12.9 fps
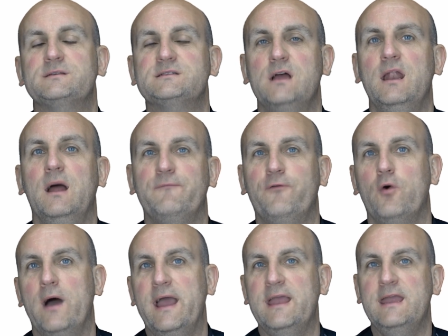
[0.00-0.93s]
sign up
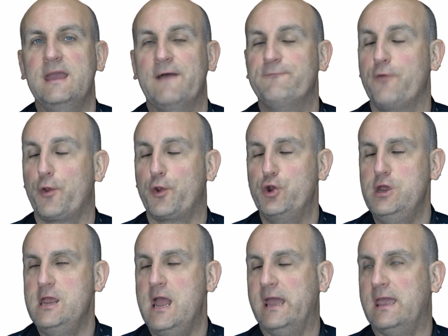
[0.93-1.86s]
for a
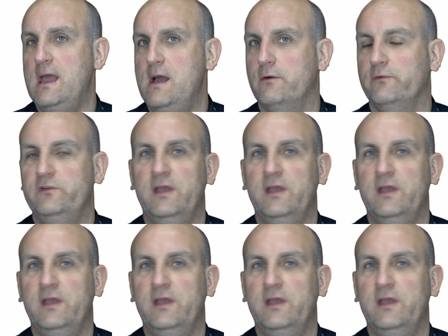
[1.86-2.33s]
free account.